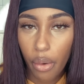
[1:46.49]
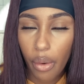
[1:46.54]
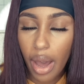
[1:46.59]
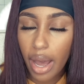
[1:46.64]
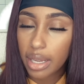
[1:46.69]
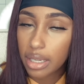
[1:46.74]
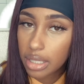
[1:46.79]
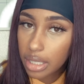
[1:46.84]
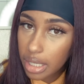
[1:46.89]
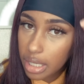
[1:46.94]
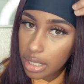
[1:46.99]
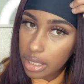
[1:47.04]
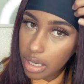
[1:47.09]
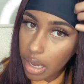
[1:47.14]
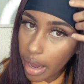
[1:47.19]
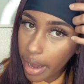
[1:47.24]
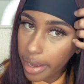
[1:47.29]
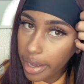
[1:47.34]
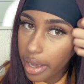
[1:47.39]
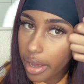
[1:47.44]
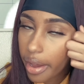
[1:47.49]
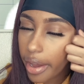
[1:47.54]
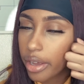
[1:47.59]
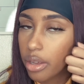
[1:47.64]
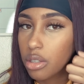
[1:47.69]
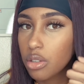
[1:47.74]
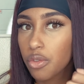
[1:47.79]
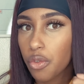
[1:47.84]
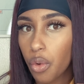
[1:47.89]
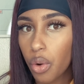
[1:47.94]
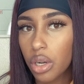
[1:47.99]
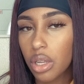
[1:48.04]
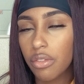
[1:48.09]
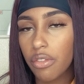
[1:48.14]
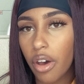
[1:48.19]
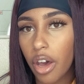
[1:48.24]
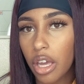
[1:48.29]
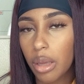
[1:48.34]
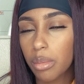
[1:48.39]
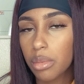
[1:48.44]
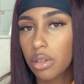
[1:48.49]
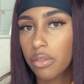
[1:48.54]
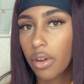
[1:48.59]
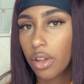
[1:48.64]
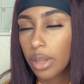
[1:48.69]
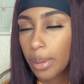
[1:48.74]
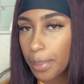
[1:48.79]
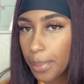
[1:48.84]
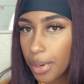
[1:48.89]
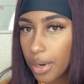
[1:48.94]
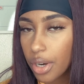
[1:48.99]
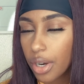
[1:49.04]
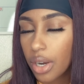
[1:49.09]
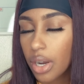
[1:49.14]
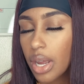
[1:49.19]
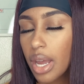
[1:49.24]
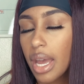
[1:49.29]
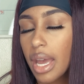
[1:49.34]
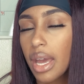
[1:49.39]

I did dye it. I used 40 Volume Developer